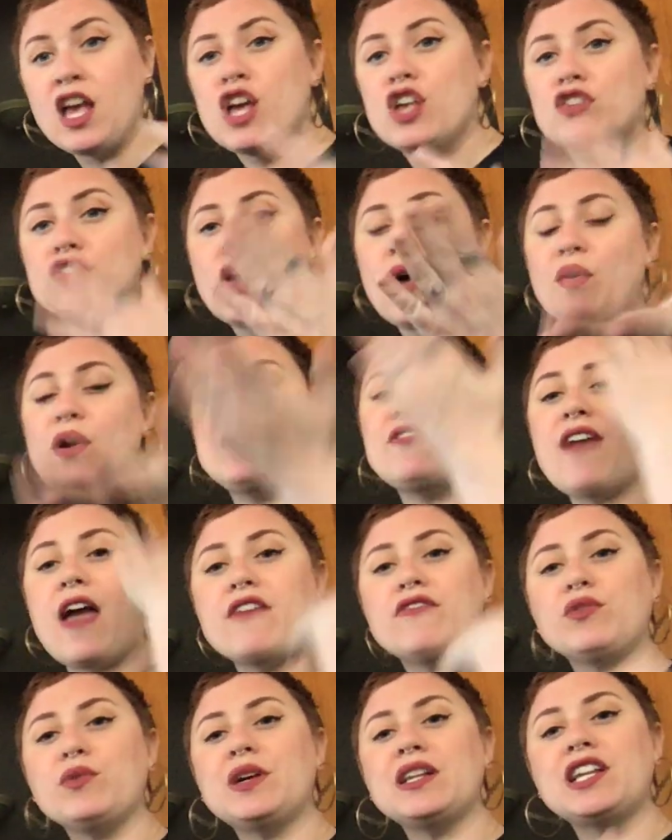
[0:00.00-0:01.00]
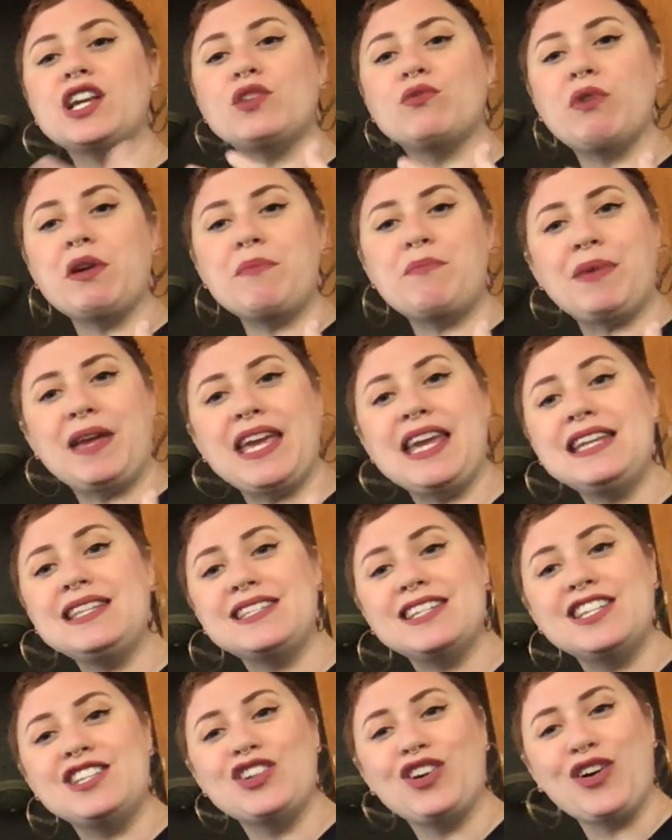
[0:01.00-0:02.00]
So if everyone can repeat
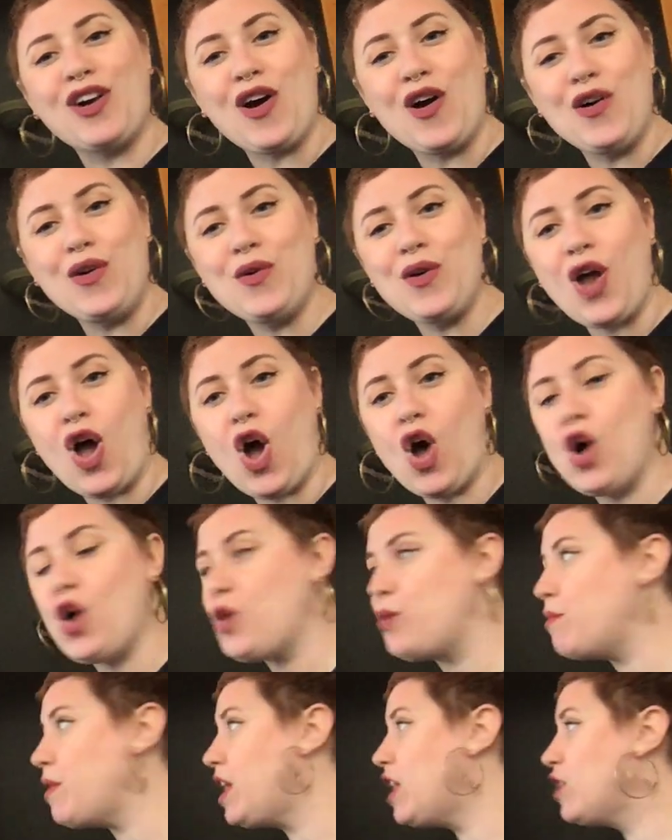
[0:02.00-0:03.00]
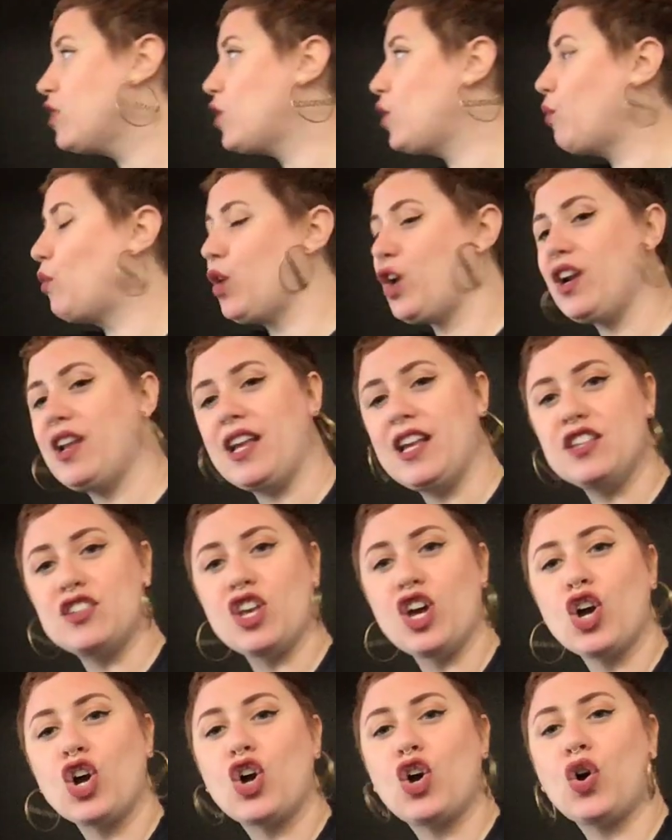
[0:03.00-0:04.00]
in your own home, the word is
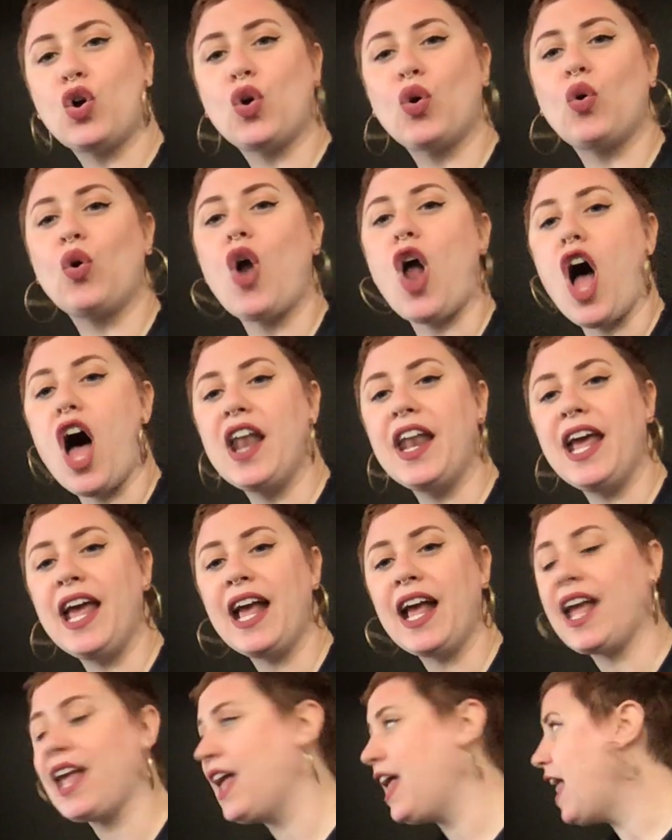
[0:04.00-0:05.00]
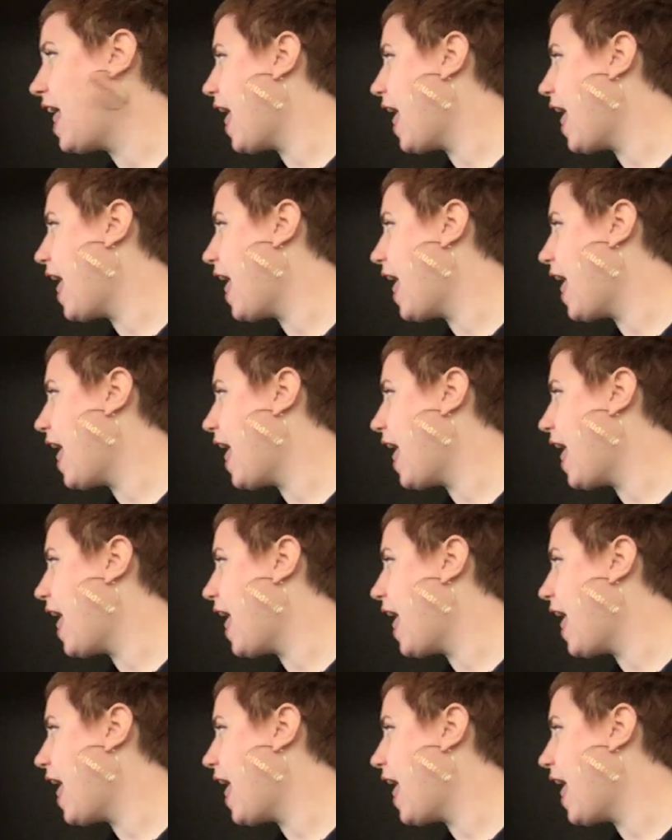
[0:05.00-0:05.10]
chronic,